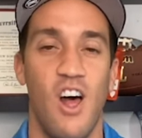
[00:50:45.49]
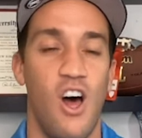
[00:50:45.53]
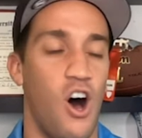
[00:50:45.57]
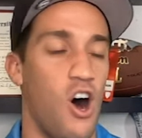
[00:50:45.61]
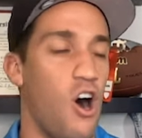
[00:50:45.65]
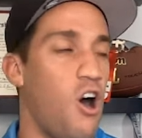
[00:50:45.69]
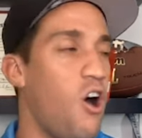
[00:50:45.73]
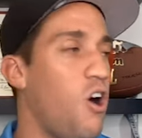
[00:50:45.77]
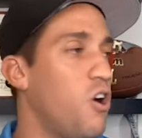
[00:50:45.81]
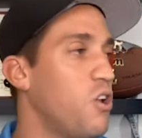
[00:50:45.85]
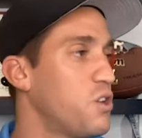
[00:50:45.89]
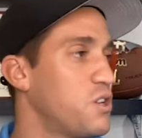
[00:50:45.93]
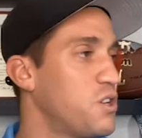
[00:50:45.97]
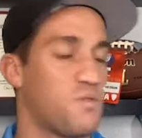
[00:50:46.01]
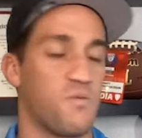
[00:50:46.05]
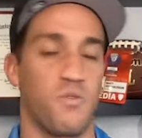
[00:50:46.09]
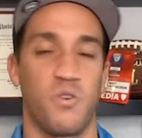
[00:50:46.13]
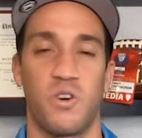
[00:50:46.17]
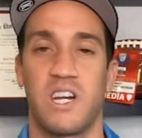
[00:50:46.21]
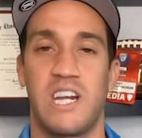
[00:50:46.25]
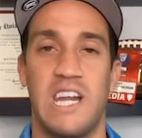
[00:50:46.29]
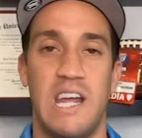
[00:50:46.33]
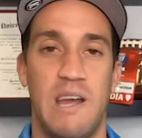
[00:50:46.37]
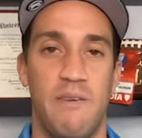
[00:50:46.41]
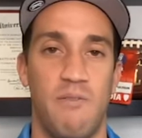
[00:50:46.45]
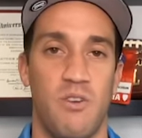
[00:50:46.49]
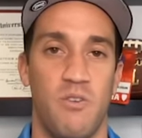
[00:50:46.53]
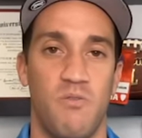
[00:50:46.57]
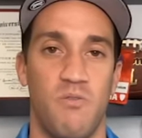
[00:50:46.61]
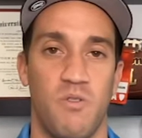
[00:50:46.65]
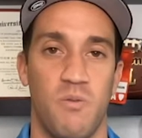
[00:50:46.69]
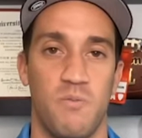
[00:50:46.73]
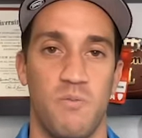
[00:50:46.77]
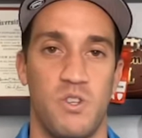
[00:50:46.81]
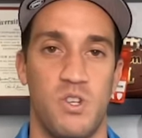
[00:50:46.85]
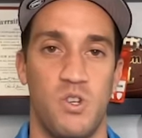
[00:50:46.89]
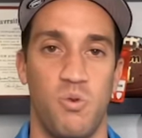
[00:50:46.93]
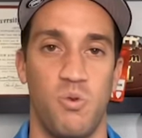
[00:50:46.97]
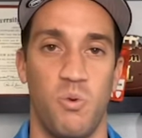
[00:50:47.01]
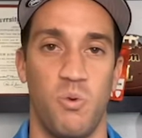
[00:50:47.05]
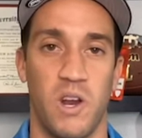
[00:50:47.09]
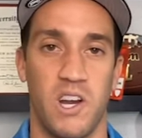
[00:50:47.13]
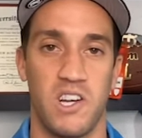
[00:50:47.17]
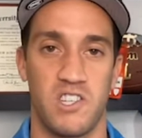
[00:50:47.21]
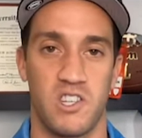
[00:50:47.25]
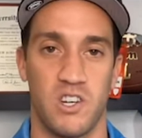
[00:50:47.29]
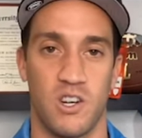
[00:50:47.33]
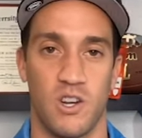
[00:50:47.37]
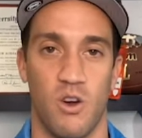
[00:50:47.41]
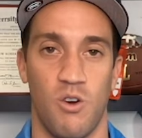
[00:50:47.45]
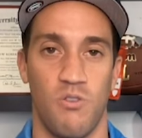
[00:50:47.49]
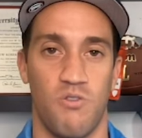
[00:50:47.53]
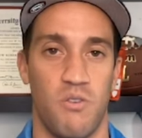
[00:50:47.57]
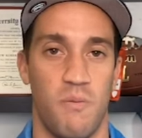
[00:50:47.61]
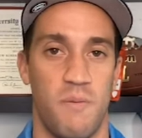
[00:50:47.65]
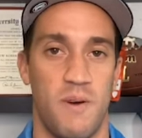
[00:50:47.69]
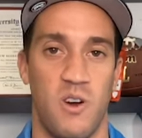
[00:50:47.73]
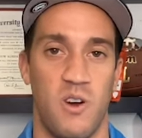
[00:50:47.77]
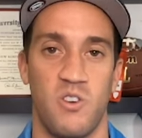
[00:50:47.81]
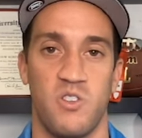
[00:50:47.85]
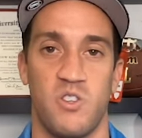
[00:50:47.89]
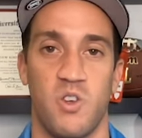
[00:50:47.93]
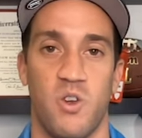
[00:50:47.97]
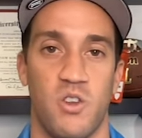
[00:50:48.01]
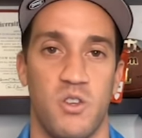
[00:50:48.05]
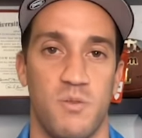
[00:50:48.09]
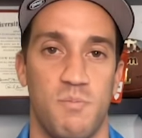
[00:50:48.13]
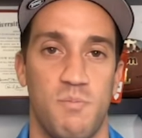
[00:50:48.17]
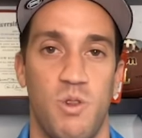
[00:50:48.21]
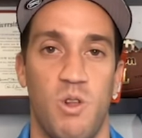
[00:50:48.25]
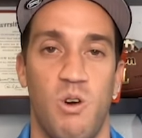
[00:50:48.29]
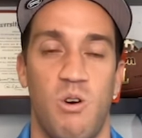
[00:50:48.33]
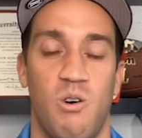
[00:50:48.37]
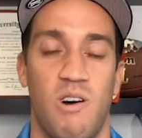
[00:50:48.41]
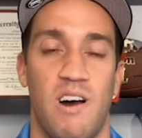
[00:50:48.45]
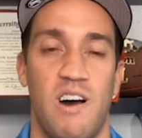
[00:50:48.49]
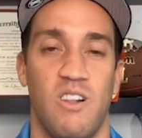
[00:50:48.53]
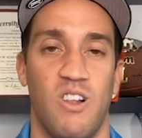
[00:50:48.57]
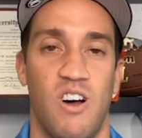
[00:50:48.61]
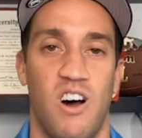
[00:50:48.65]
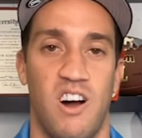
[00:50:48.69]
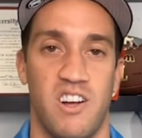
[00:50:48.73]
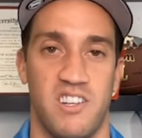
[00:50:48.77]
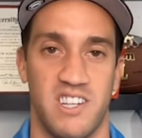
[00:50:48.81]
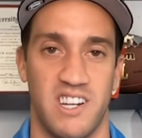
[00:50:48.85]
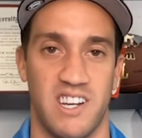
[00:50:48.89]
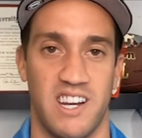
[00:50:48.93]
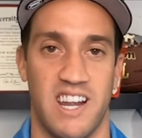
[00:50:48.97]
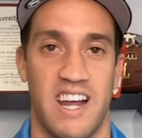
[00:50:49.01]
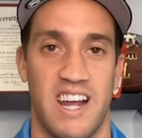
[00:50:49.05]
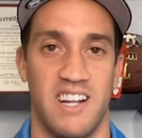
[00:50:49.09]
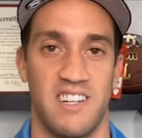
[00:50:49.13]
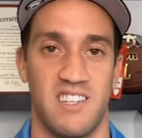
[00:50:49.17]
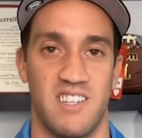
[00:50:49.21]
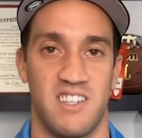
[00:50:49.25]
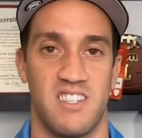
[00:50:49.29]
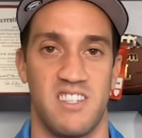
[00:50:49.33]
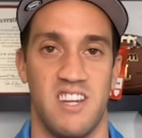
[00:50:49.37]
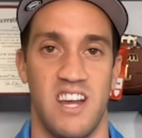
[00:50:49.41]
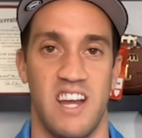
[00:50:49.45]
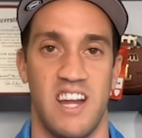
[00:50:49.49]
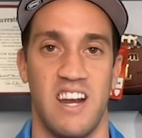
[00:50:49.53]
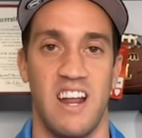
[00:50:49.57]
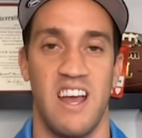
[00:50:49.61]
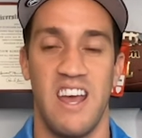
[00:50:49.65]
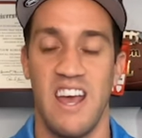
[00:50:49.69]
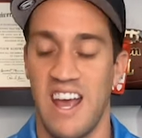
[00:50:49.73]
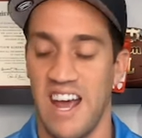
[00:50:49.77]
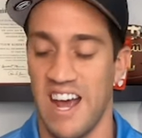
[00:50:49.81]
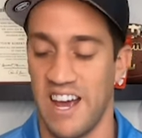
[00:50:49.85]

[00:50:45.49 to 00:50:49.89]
All is forgiven from 2 weeks ago from Arizona's blowout loss at Kansas State.